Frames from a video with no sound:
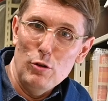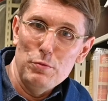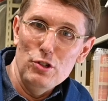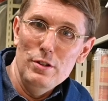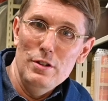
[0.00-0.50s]

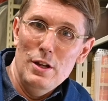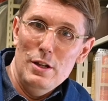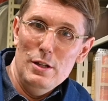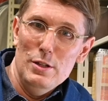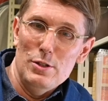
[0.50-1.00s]
option
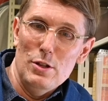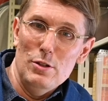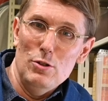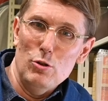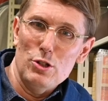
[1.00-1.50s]
is
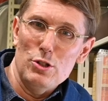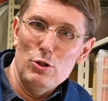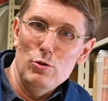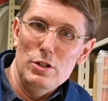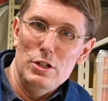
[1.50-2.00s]
not just a
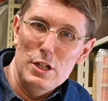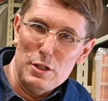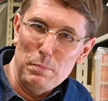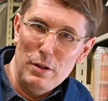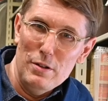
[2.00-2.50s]
good
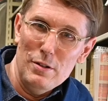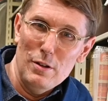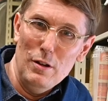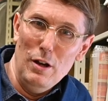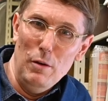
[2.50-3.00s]
discipline
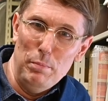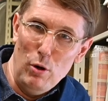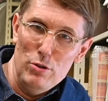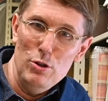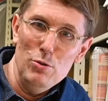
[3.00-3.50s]

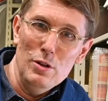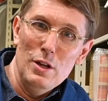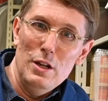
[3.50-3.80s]
upon you,